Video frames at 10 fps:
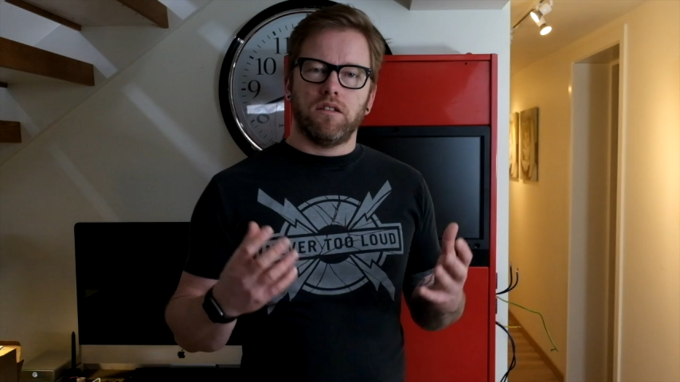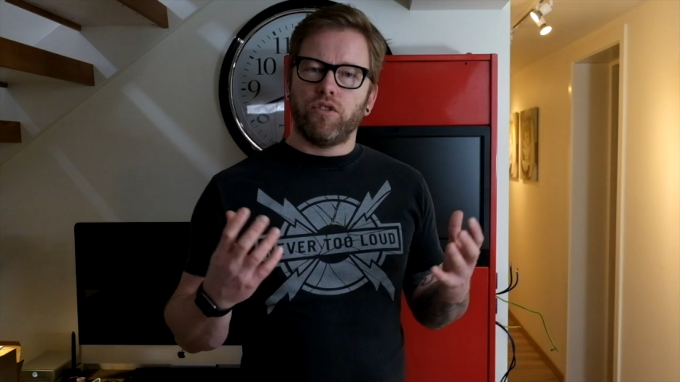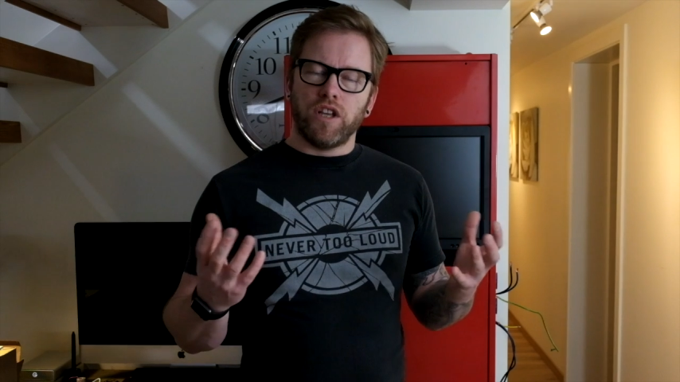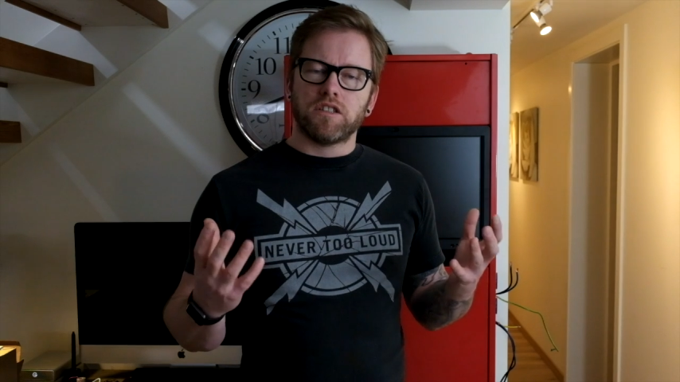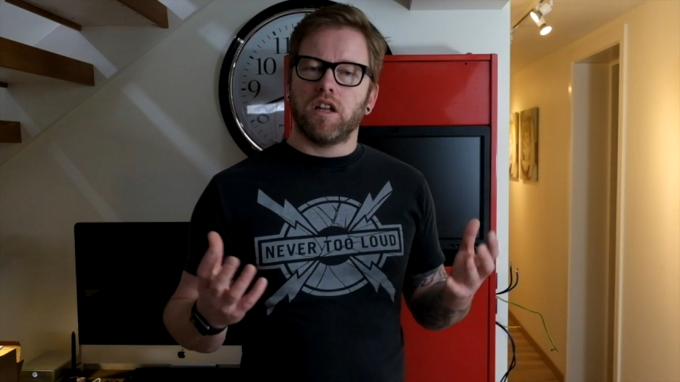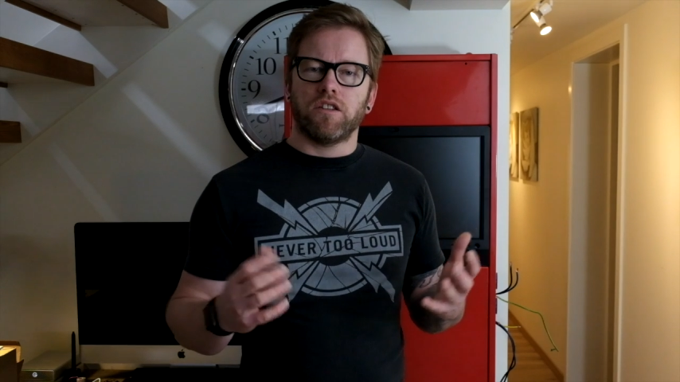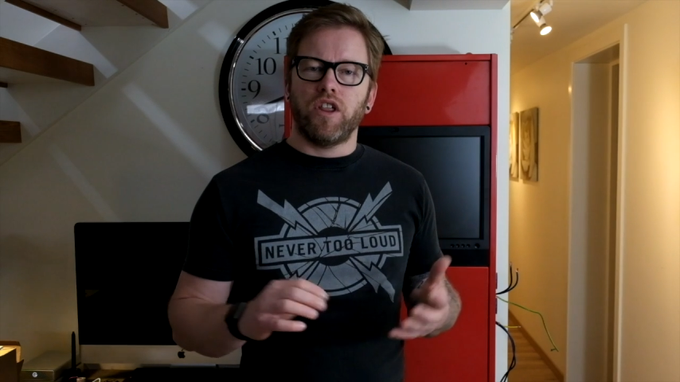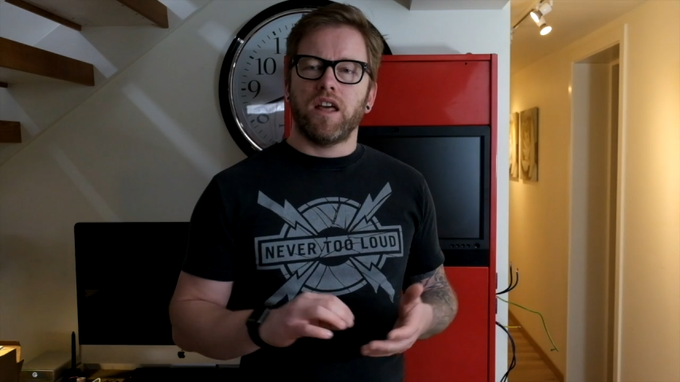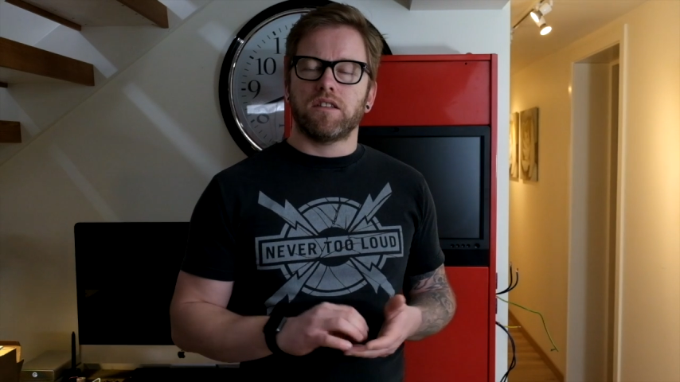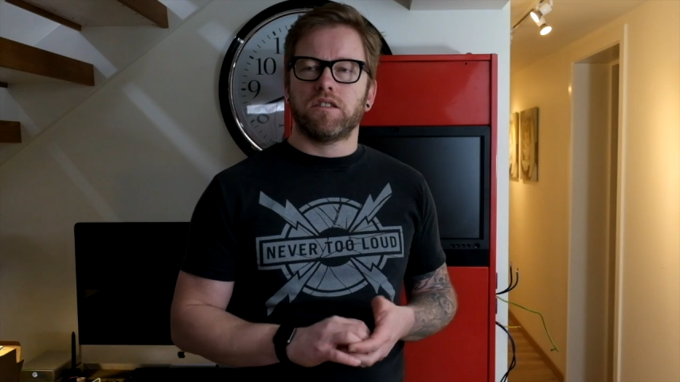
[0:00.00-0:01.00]
things like
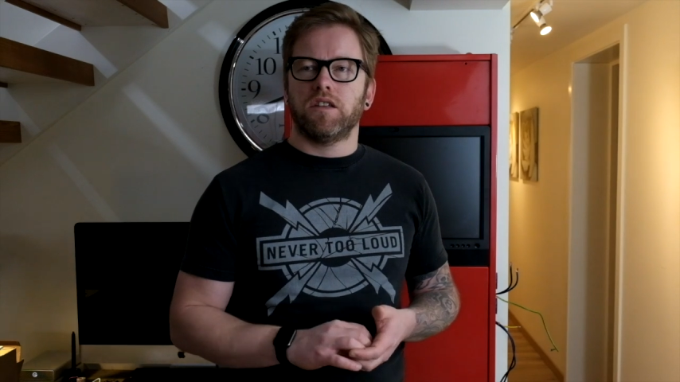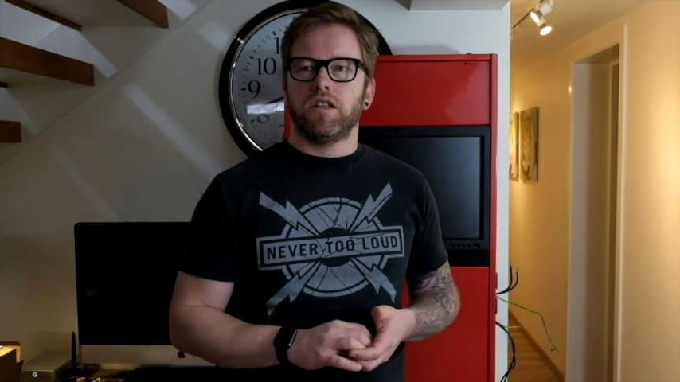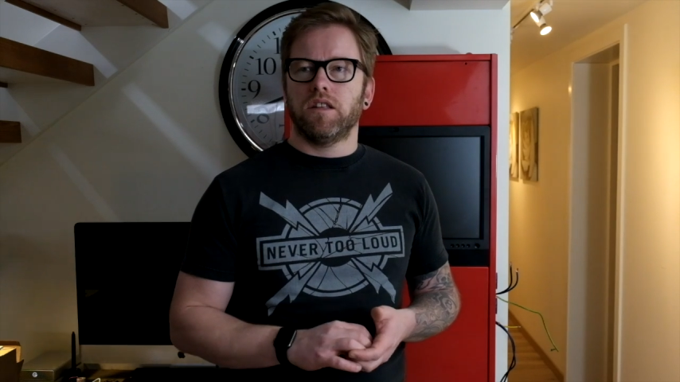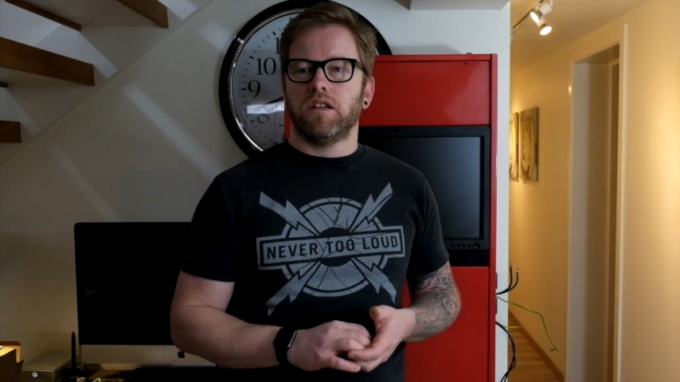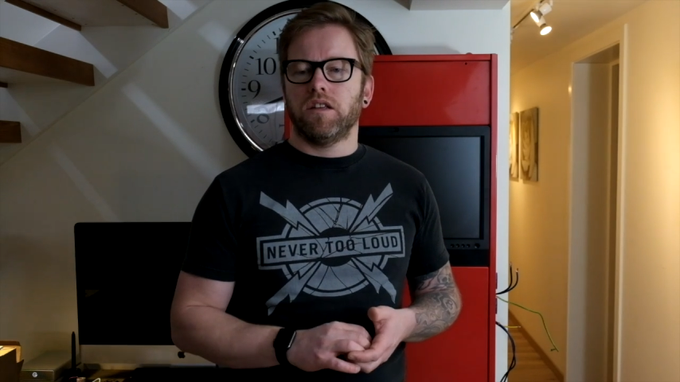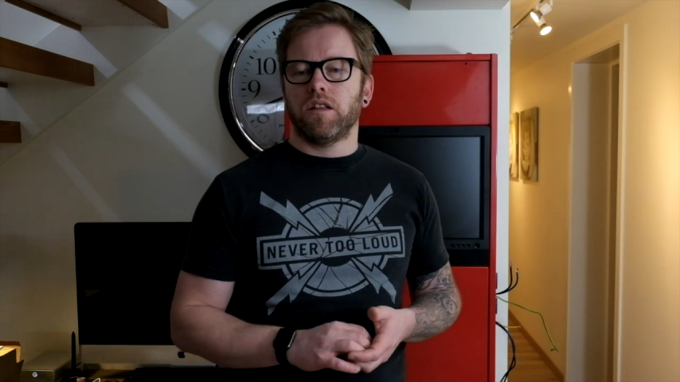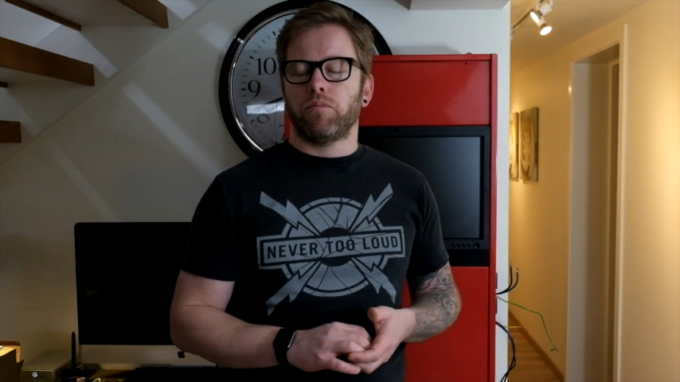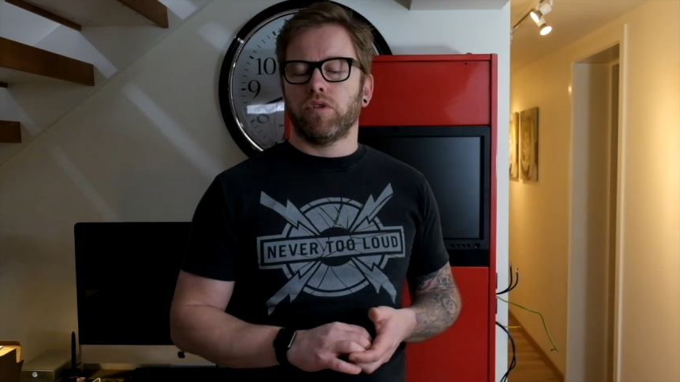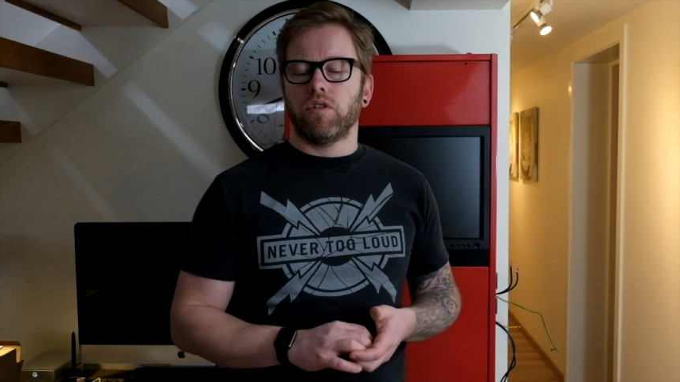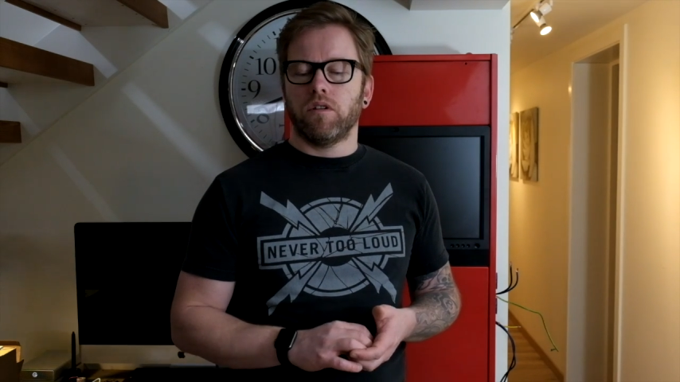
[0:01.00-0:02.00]
that in a
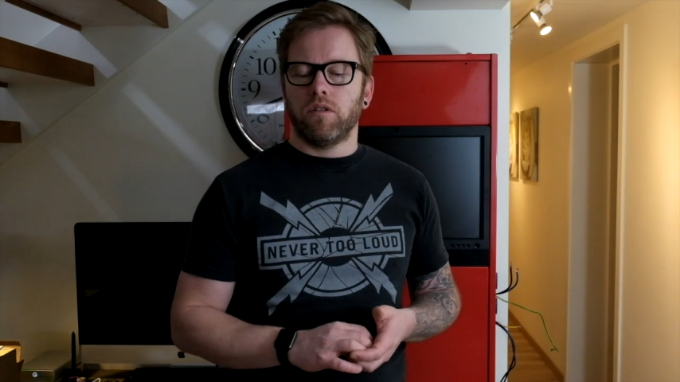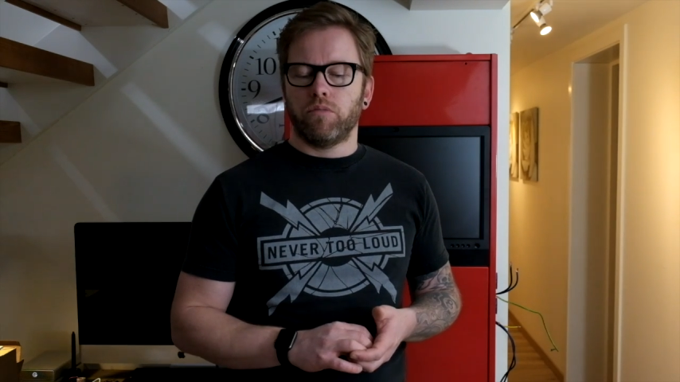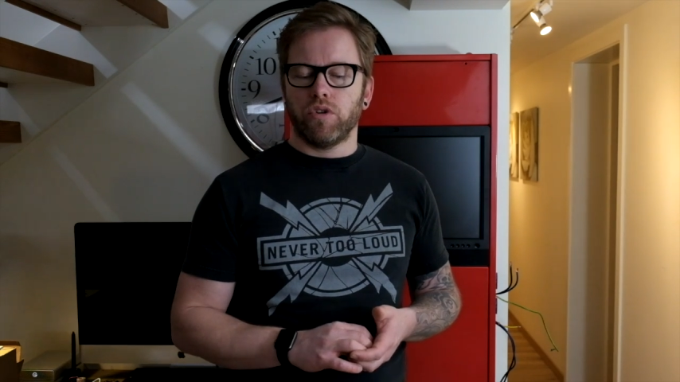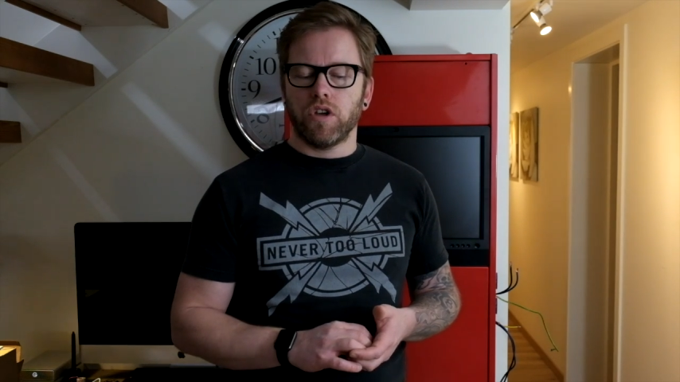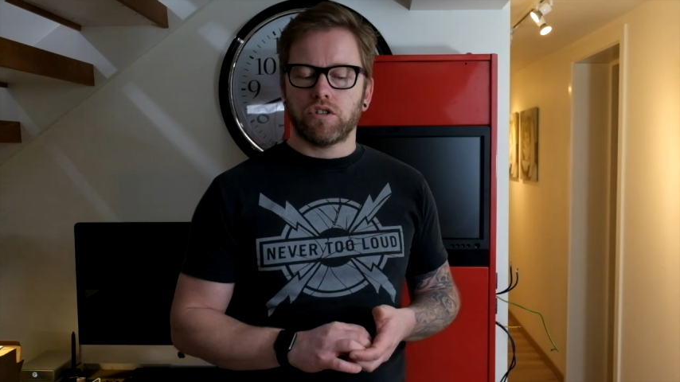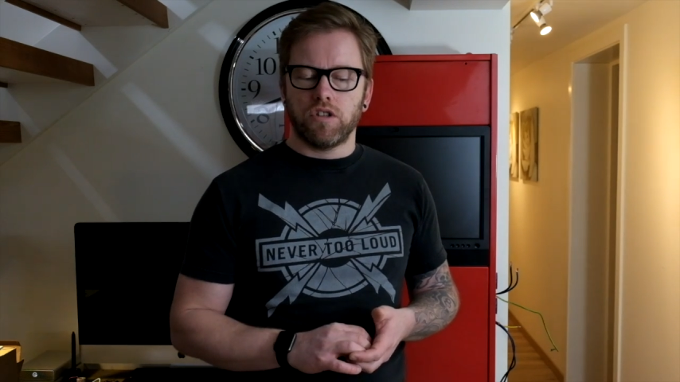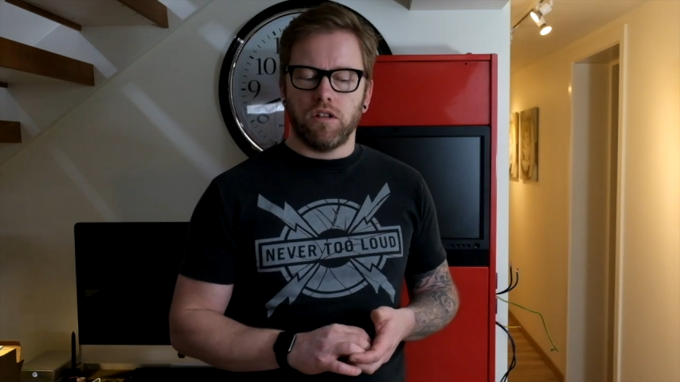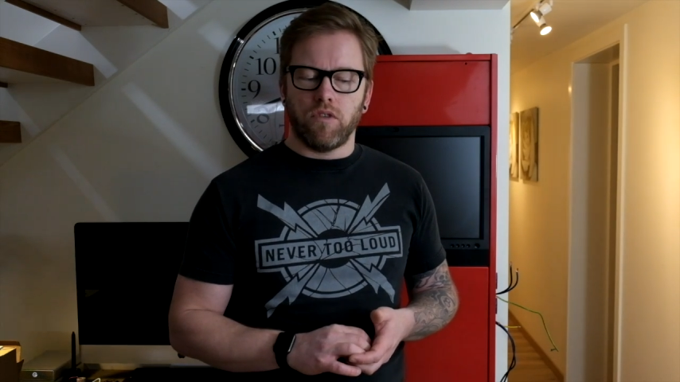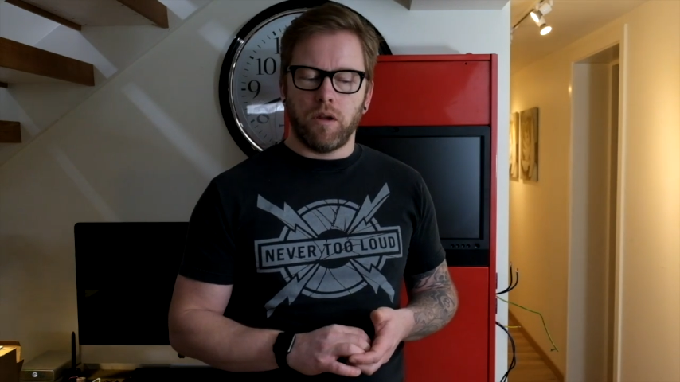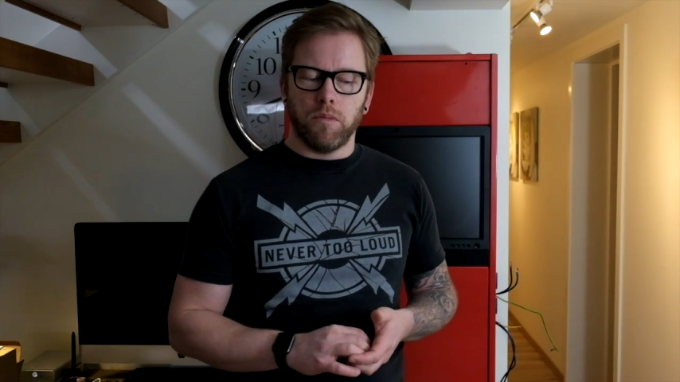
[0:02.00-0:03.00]
production
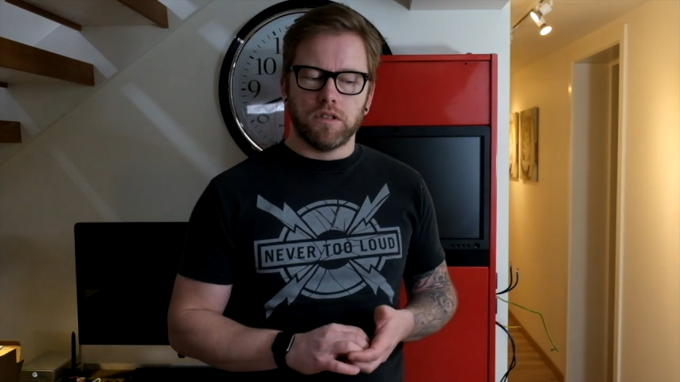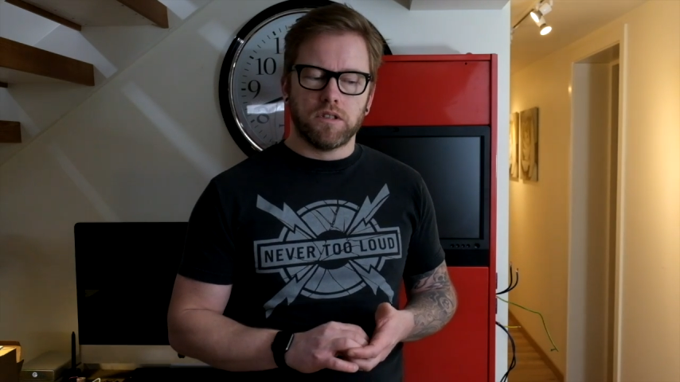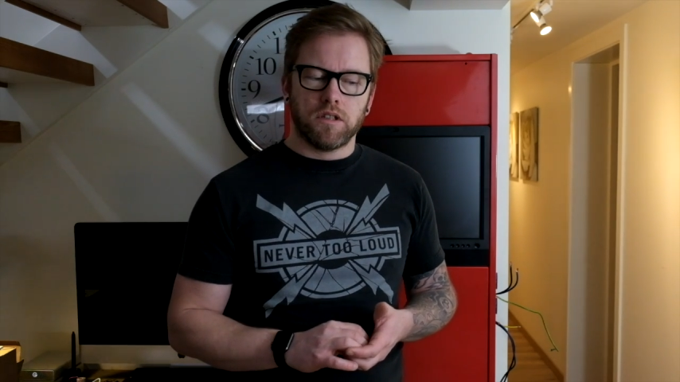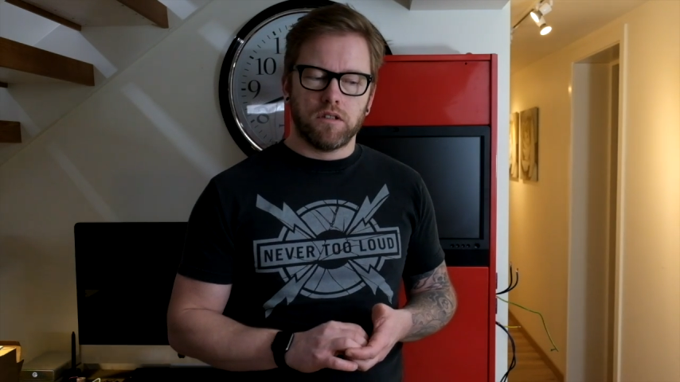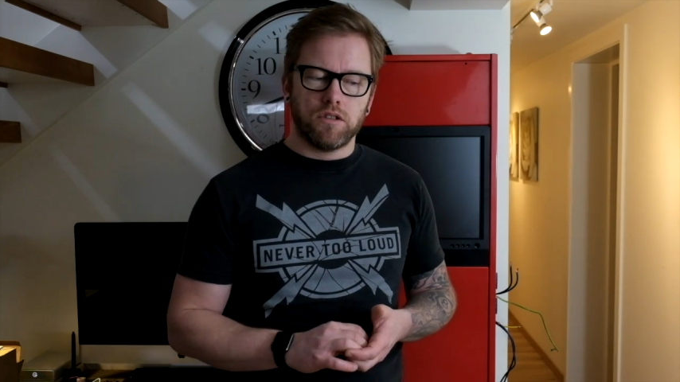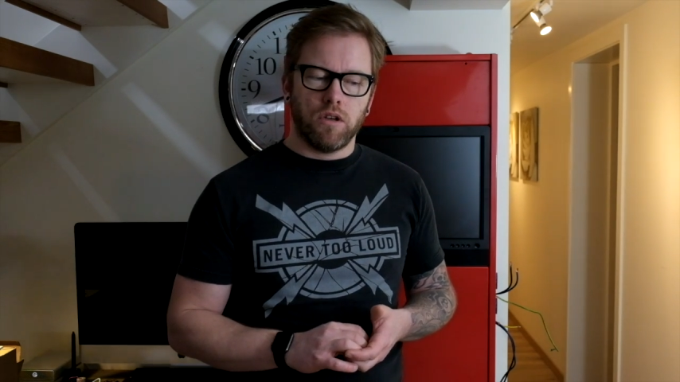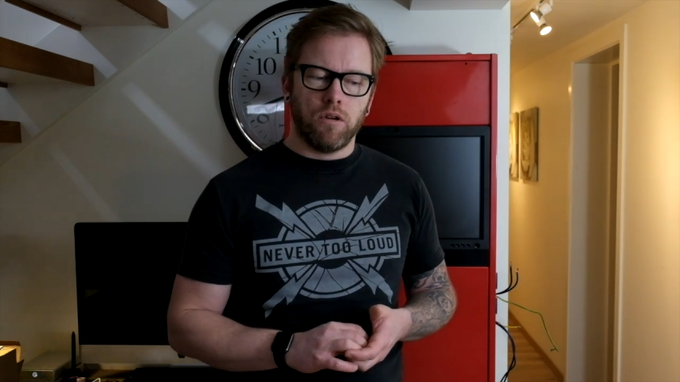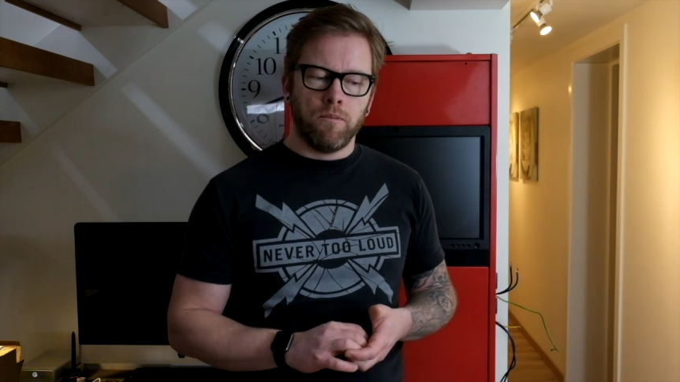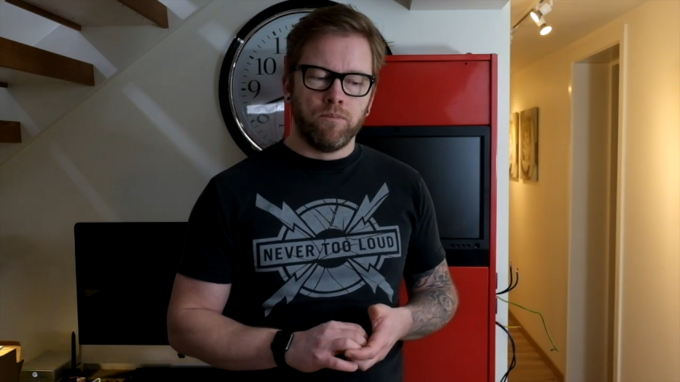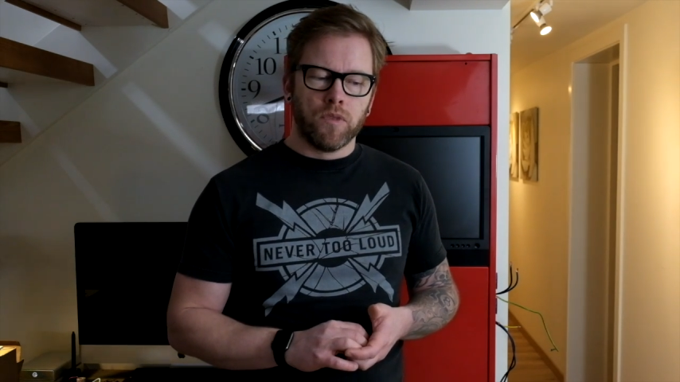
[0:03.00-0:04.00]
environment. So